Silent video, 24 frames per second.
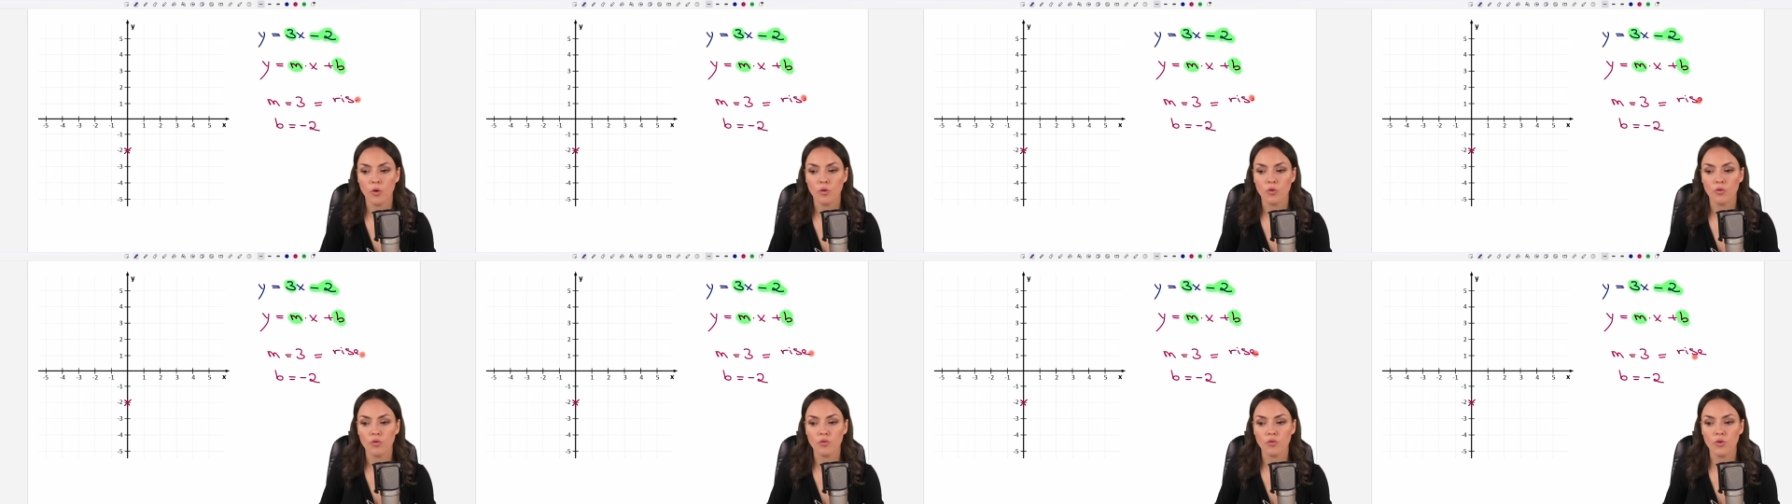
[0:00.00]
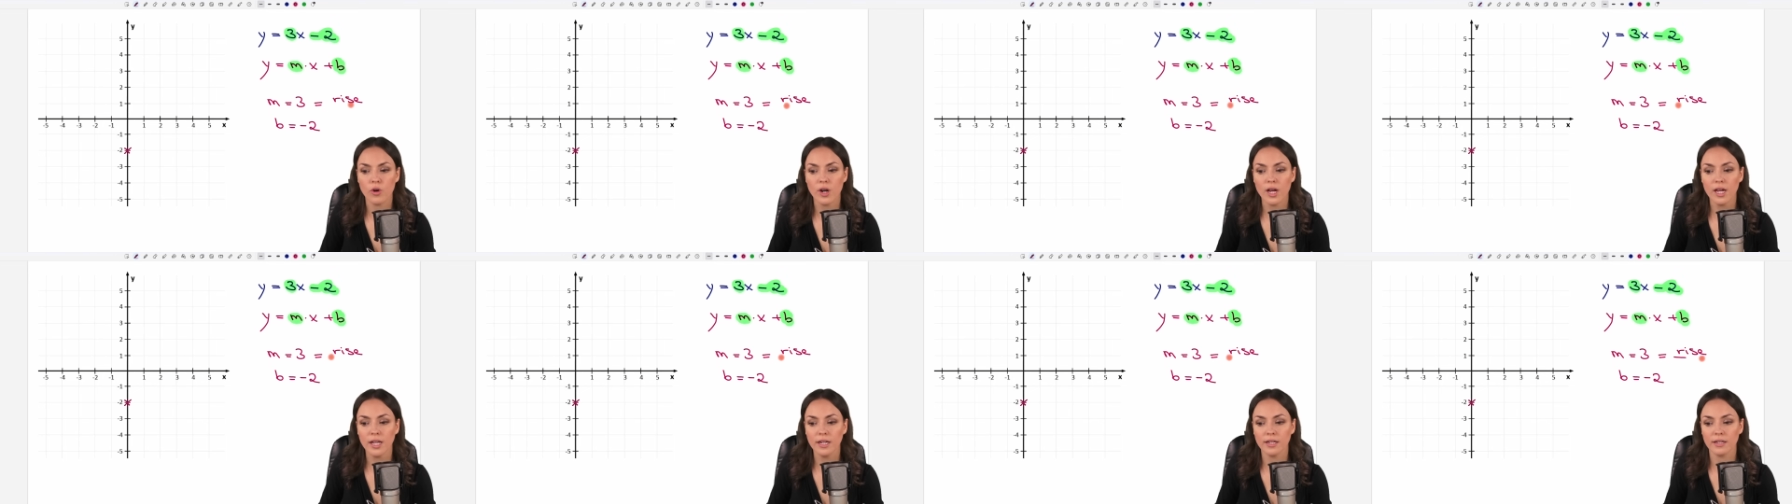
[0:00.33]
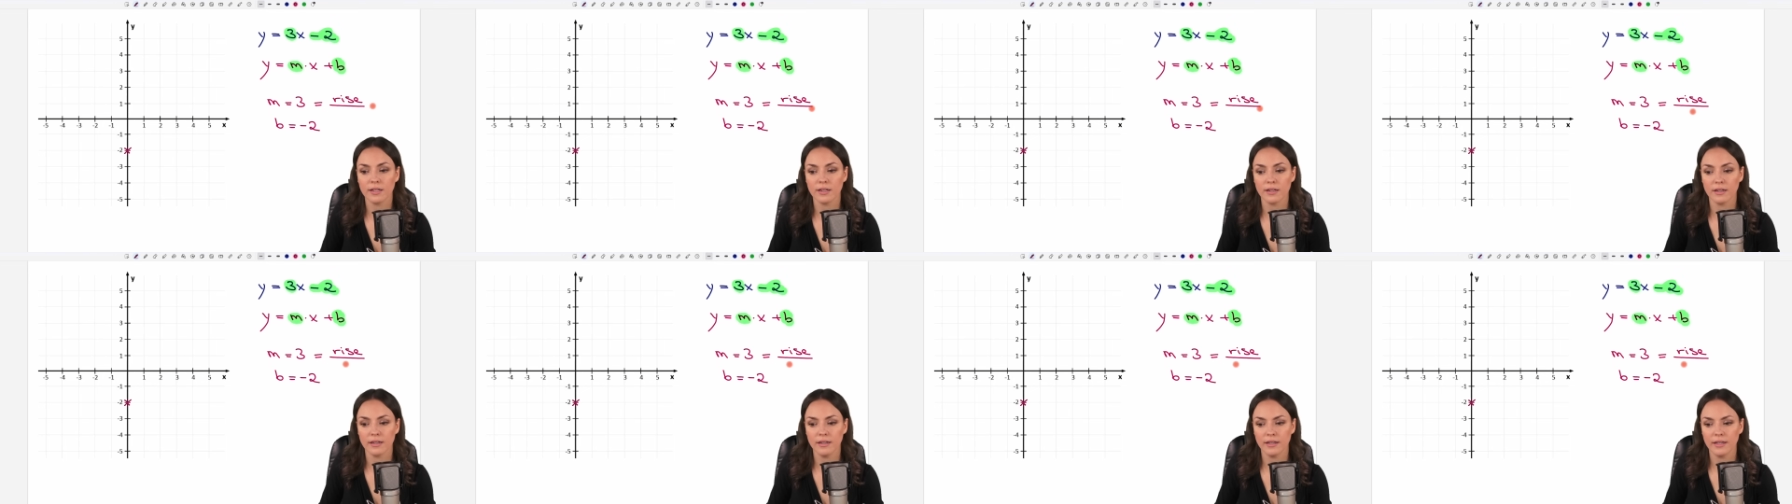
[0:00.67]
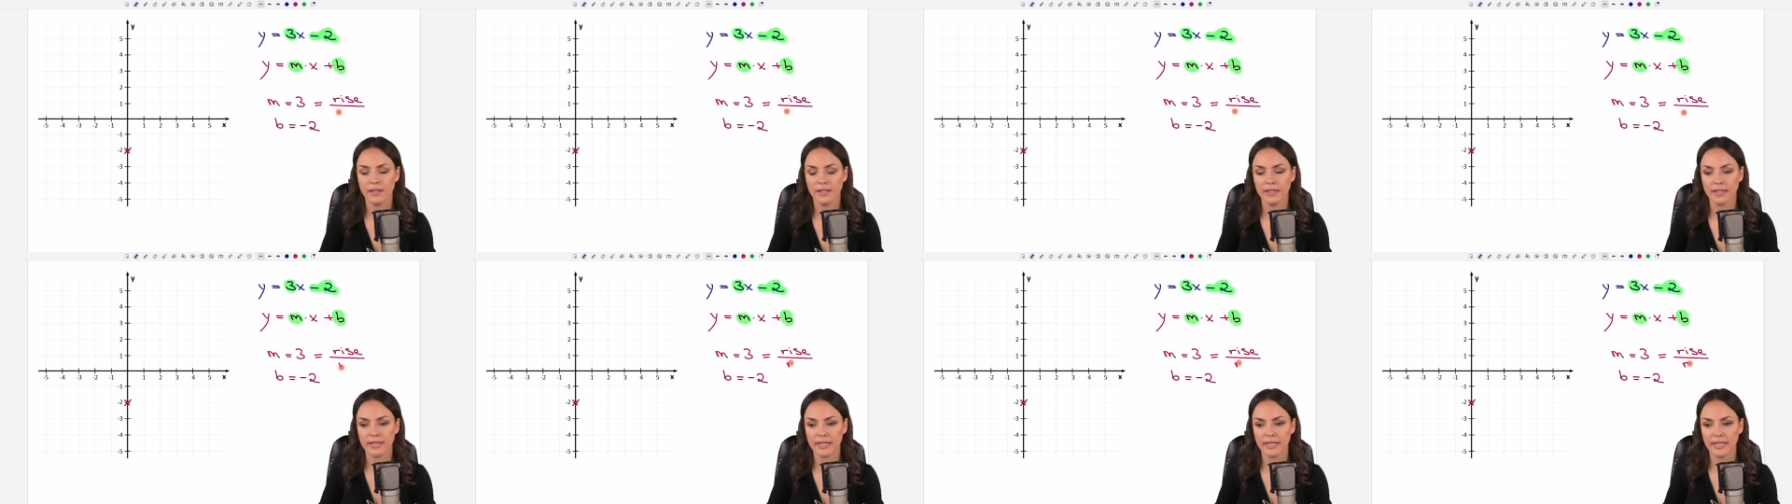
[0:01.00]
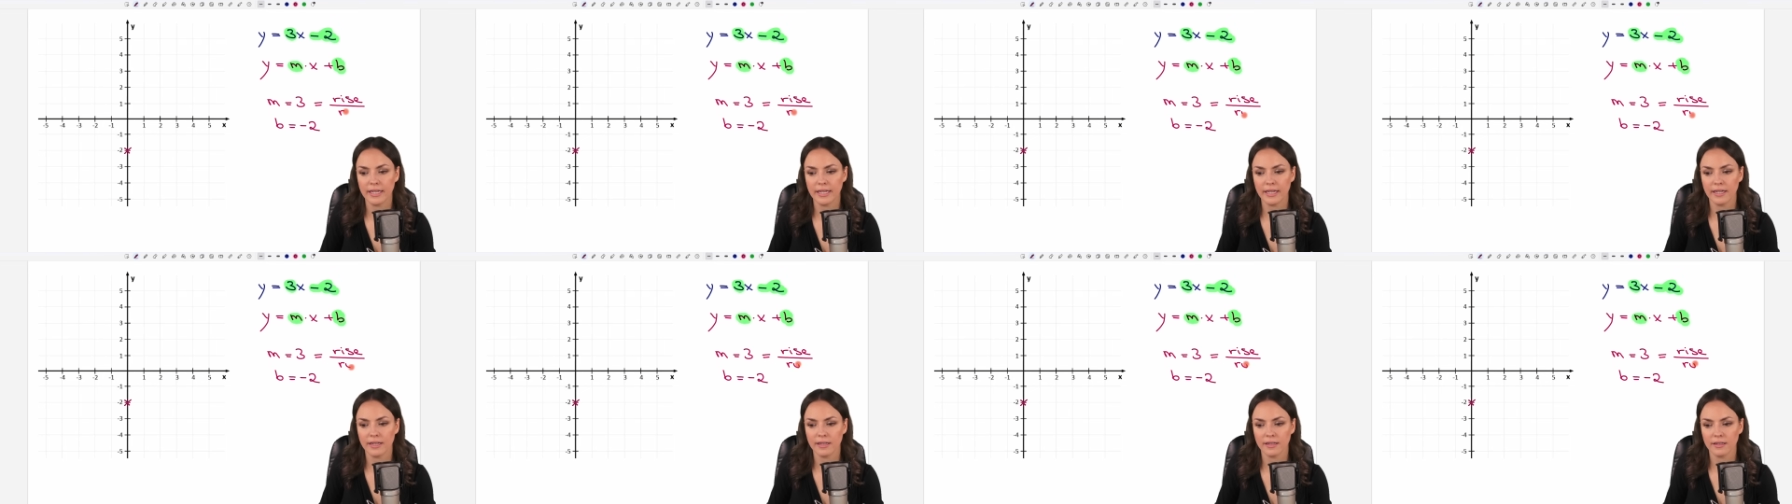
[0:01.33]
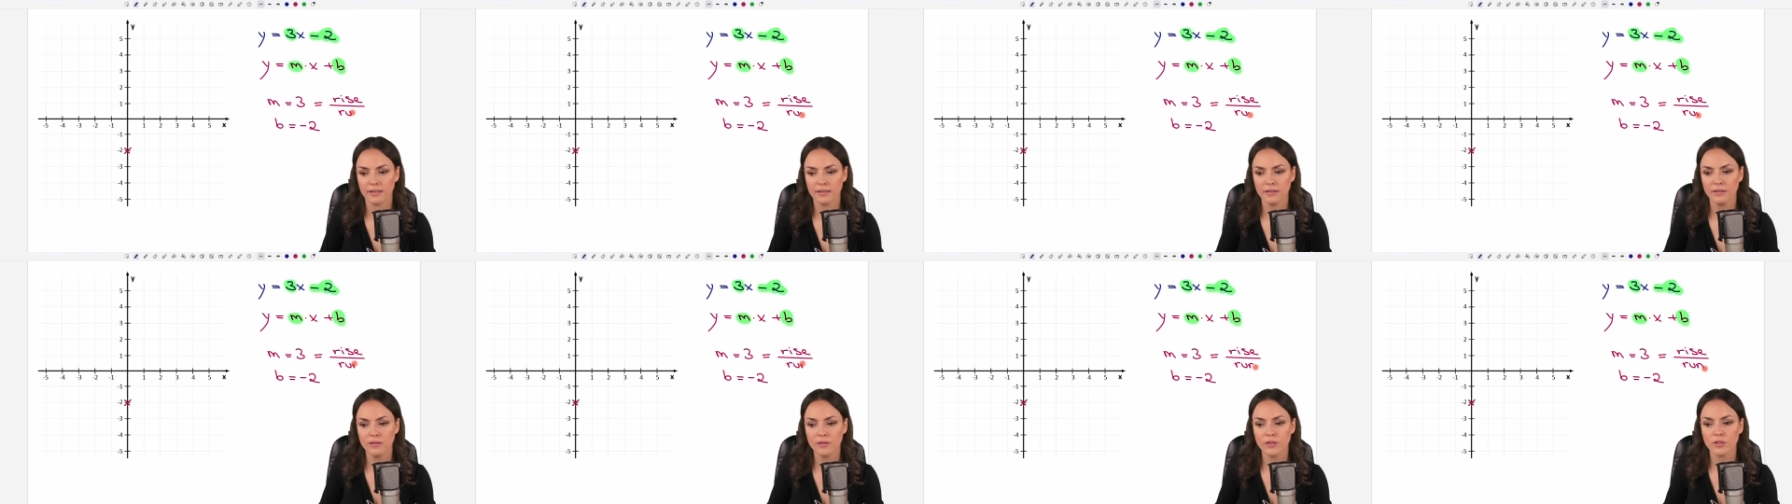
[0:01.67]
run
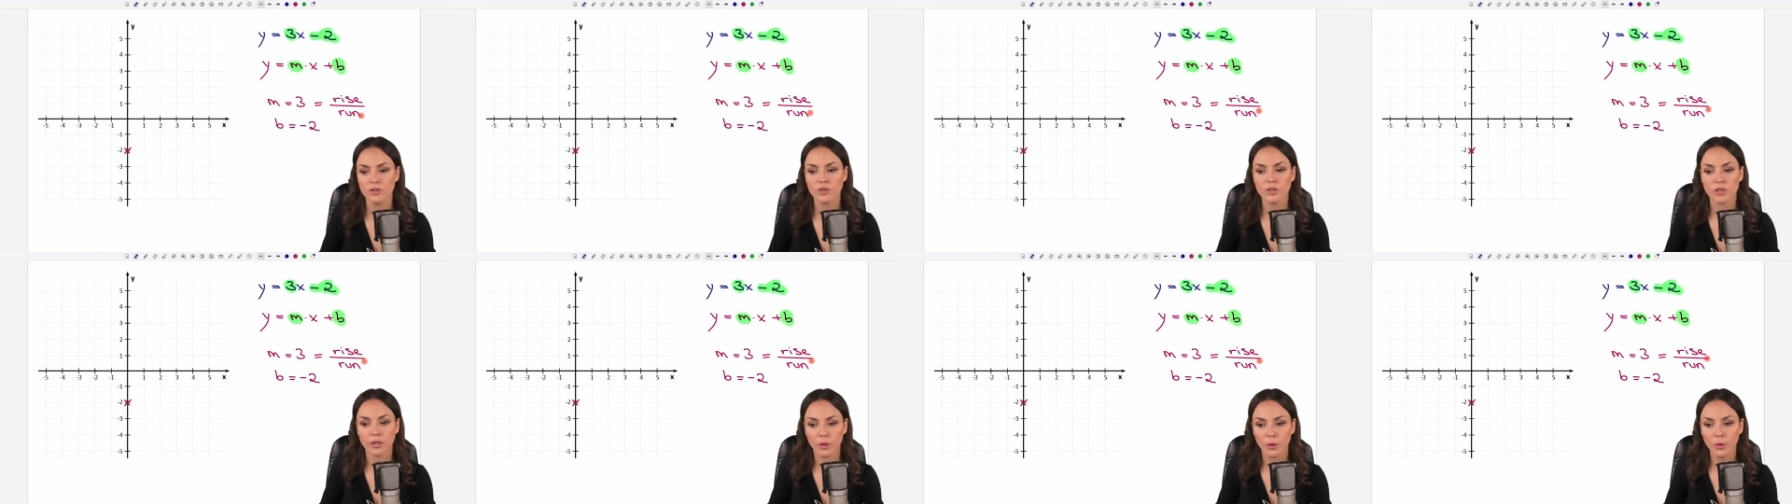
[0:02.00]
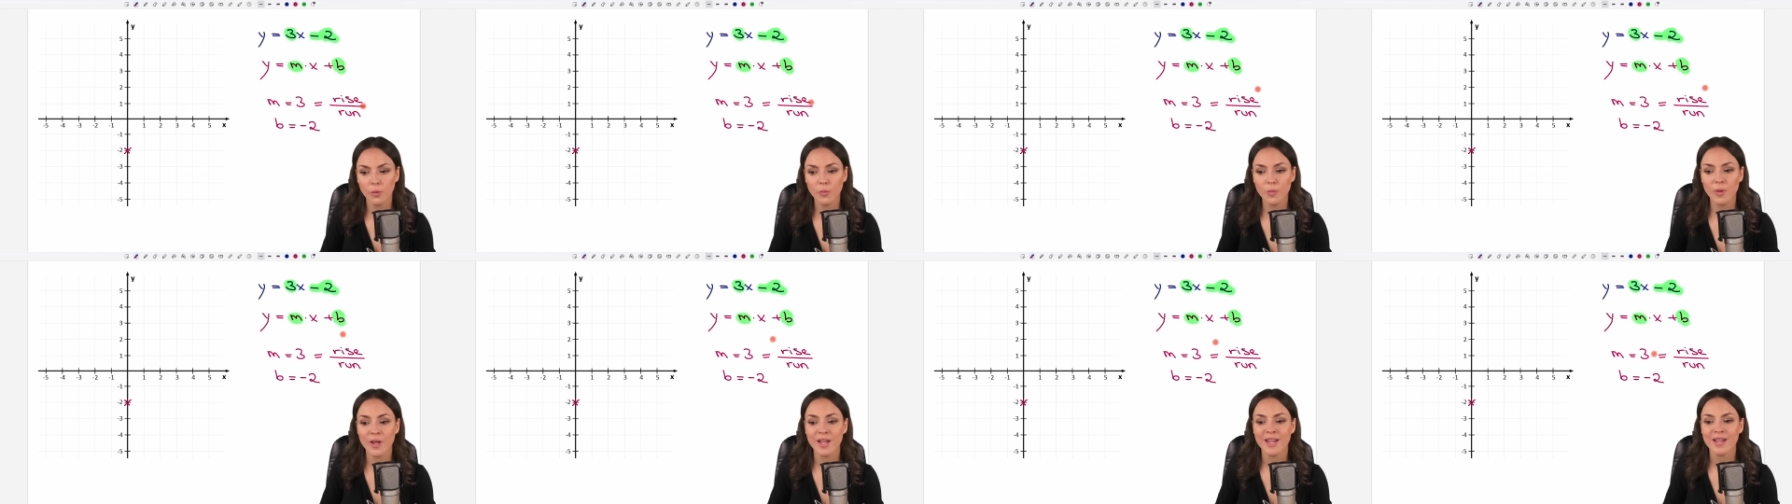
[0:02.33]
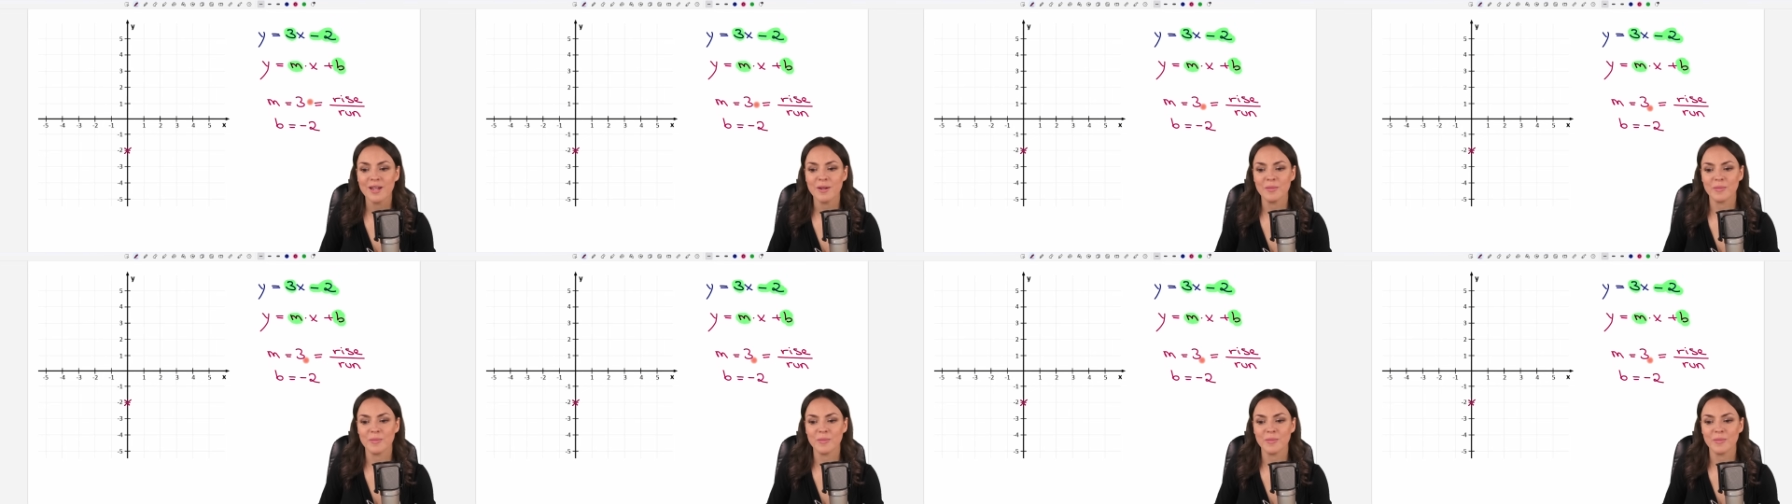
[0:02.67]
again, the slope.